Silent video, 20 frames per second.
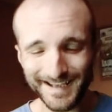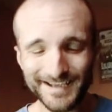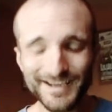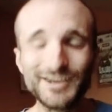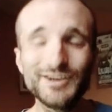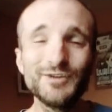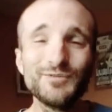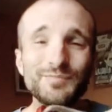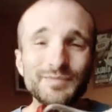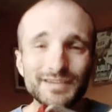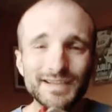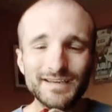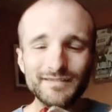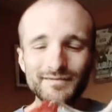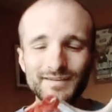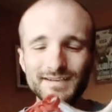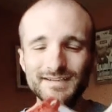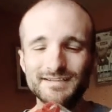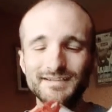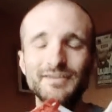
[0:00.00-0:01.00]
Like, can you
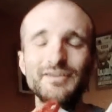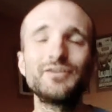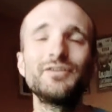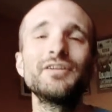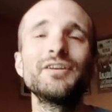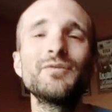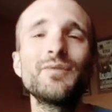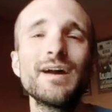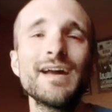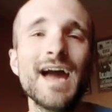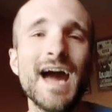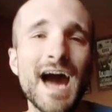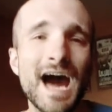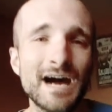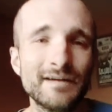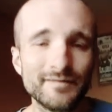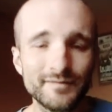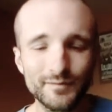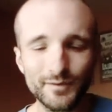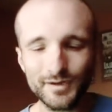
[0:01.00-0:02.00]
believe these literally weigh
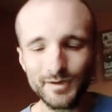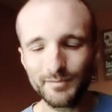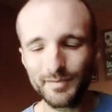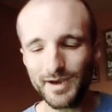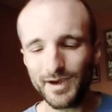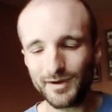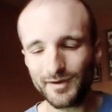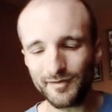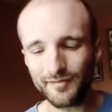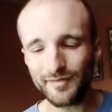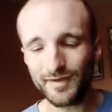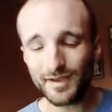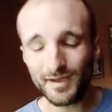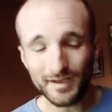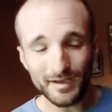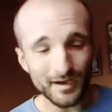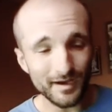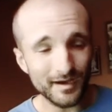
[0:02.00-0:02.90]
half of what a pair of